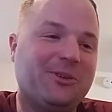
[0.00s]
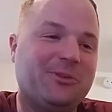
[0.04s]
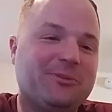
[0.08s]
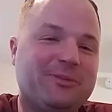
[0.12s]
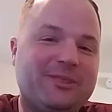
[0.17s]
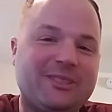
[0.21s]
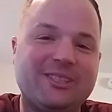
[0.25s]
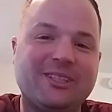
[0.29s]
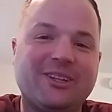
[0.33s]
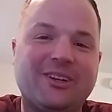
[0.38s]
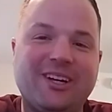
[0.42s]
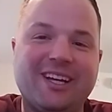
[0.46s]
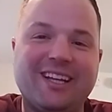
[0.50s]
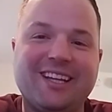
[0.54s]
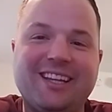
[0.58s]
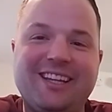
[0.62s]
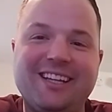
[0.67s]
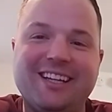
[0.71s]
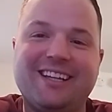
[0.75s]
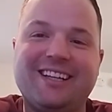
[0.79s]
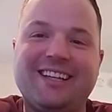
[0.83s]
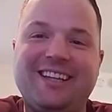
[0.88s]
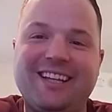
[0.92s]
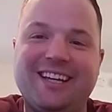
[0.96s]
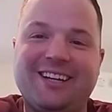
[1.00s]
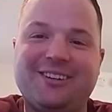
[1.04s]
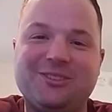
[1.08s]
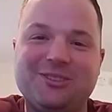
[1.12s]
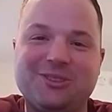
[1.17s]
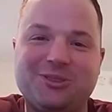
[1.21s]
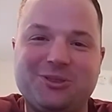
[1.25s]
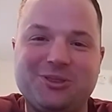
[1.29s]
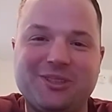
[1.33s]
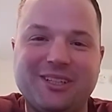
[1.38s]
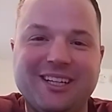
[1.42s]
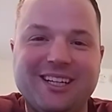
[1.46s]
So I thought that
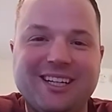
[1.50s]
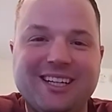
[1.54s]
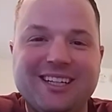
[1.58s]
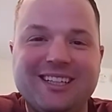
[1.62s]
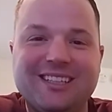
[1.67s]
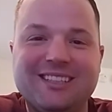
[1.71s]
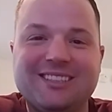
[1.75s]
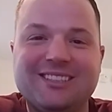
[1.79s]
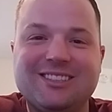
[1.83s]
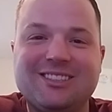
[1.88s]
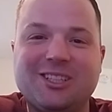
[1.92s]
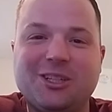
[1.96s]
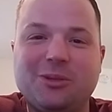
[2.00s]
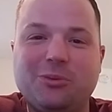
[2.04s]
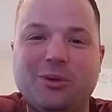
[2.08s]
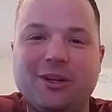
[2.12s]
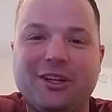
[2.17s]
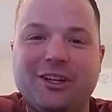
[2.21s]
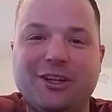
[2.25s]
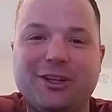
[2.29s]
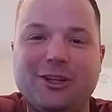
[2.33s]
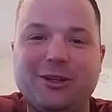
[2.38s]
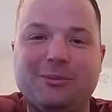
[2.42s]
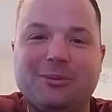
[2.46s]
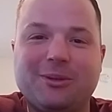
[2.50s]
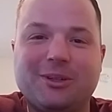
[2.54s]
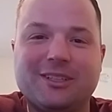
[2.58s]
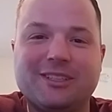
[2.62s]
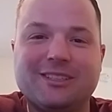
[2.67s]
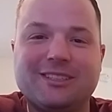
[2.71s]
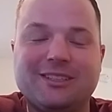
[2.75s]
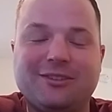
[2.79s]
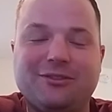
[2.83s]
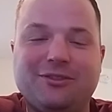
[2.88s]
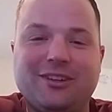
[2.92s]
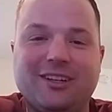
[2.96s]
was somewhat
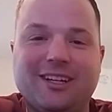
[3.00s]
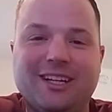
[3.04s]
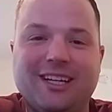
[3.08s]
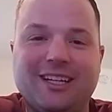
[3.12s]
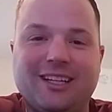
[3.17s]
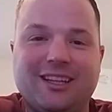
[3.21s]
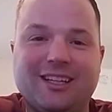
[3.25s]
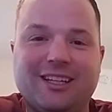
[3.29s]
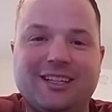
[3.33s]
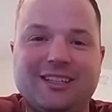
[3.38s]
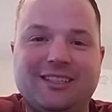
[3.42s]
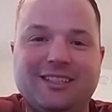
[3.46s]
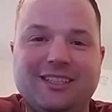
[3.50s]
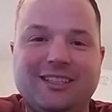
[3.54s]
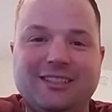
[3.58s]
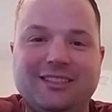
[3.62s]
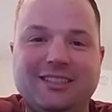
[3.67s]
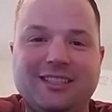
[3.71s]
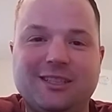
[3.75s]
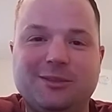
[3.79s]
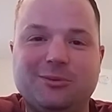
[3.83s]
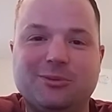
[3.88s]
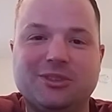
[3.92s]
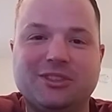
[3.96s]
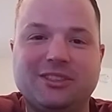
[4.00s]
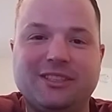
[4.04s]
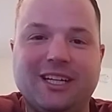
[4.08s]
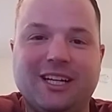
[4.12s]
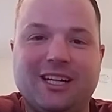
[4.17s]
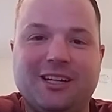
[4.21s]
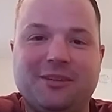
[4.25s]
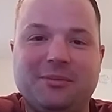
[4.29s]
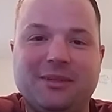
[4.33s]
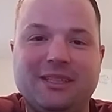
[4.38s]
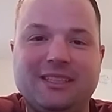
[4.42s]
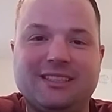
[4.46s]
humorous. I felt like the TTM was
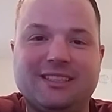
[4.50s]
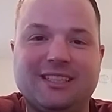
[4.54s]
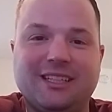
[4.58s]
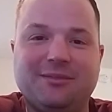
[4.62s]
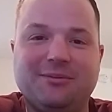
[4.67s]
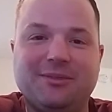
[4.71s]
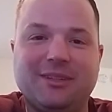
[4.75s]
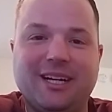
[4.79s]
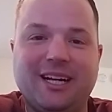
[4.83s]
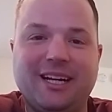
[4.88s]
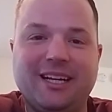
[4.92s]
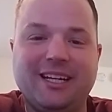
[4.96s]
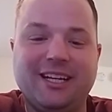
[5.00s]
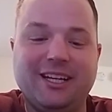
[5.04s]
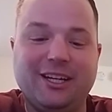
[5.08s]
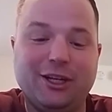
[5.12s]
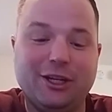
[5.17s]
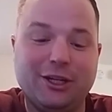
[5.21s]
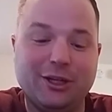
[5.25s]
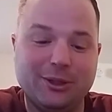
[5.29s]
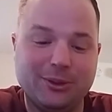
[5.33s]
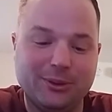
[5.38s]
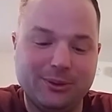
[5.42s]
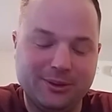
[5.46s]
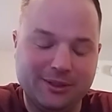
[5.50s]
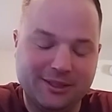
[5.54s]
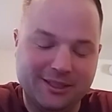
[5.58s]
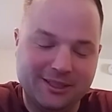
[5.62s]
telling me something that I didn't know.